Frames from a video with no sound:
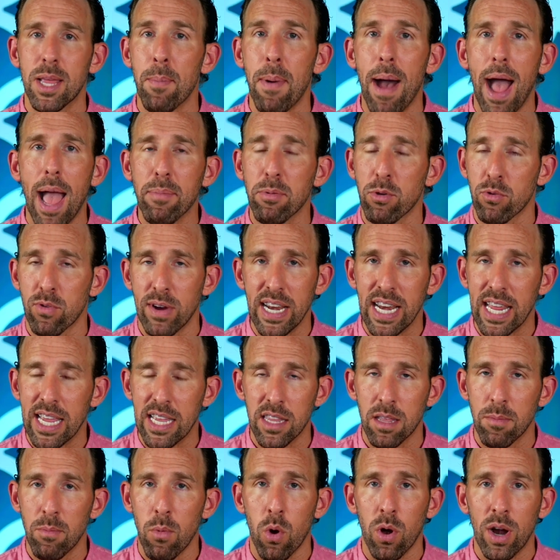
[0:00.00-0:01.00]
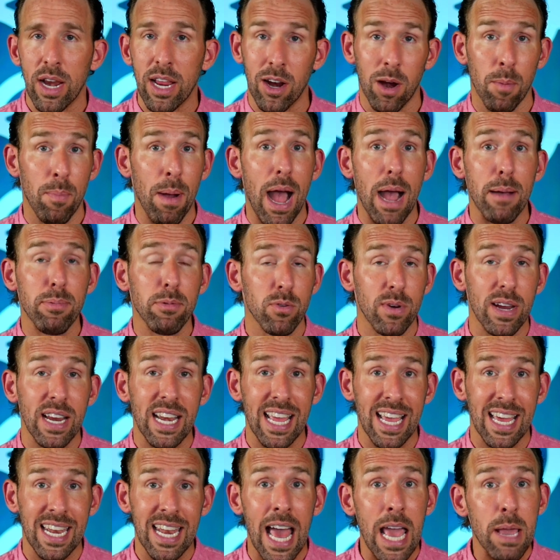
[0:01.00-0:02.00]
to Bible reading in the morning or Bible
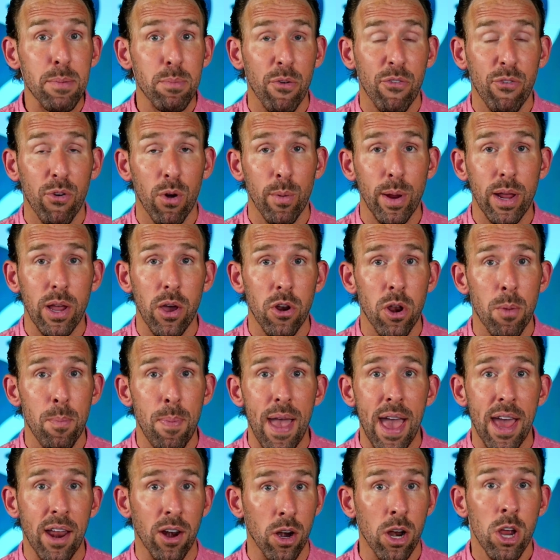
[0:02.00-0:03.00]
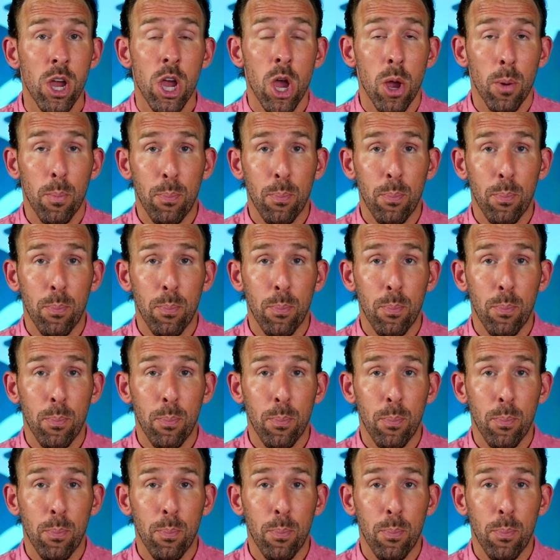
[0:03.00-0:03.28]
reading at night before we go to bed or